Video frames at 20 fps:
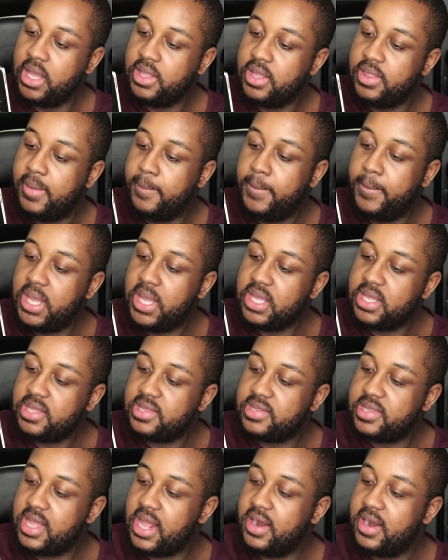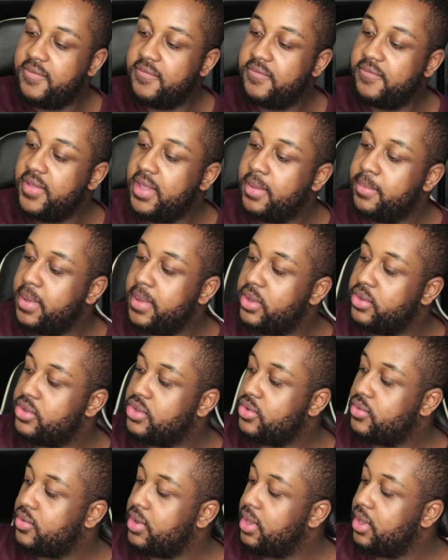the biggest selling female
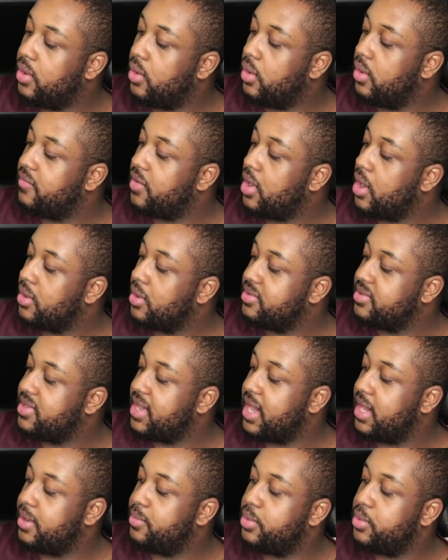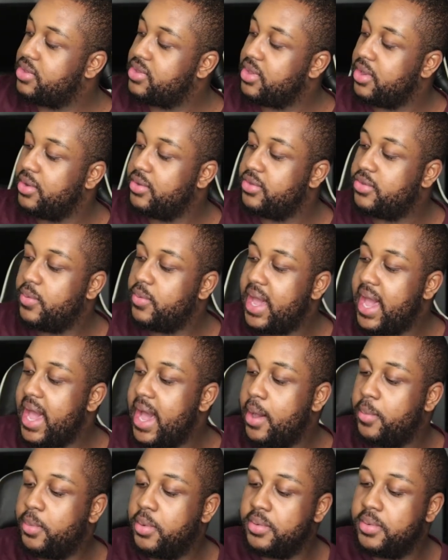trio of all time returns with
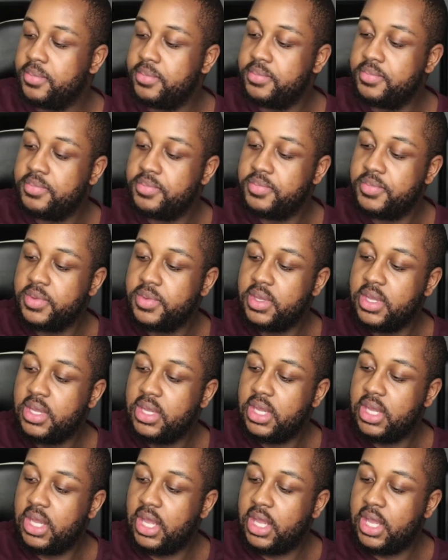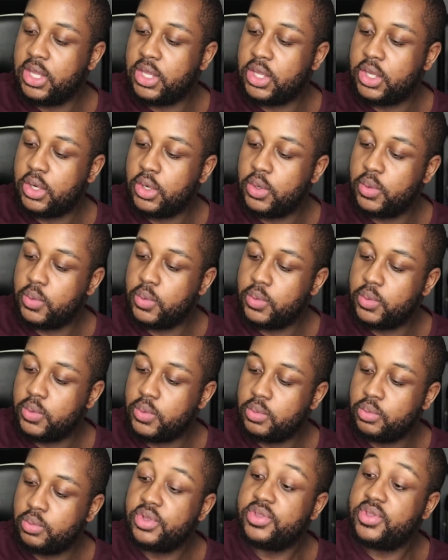album include
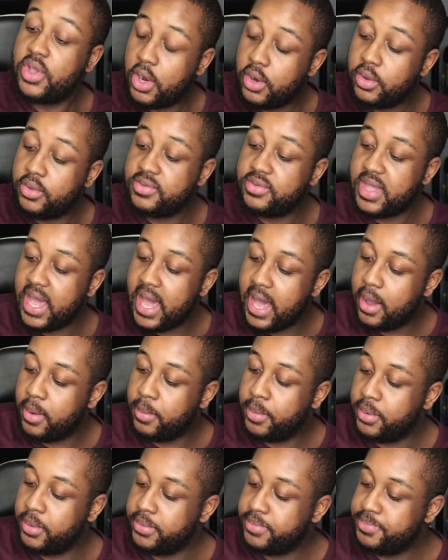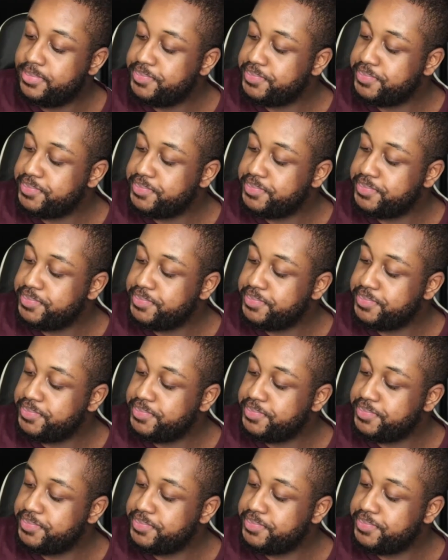returns album